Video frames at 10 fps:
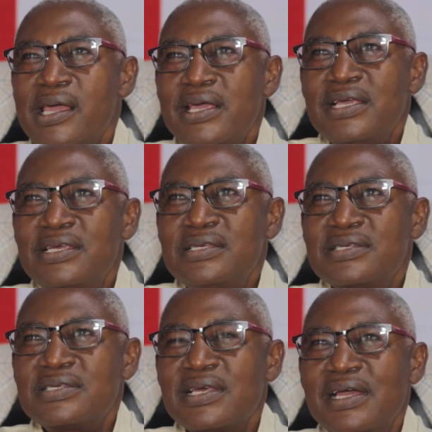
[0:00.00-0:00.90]

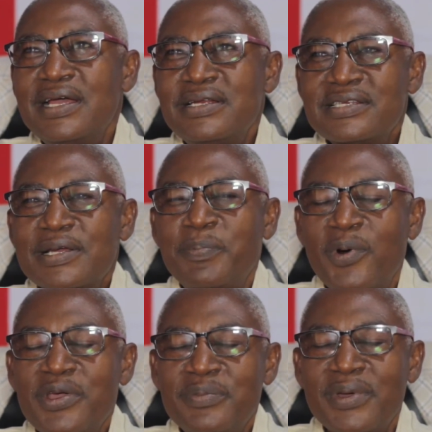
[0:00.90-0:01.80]
is a
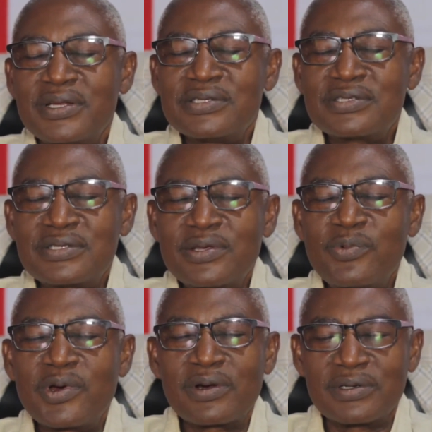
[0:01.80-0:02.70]
disappointment to the
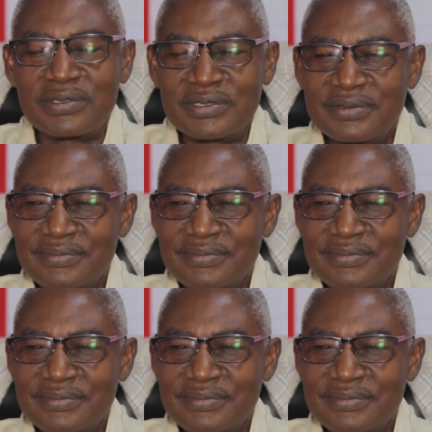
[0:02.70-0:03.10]
world.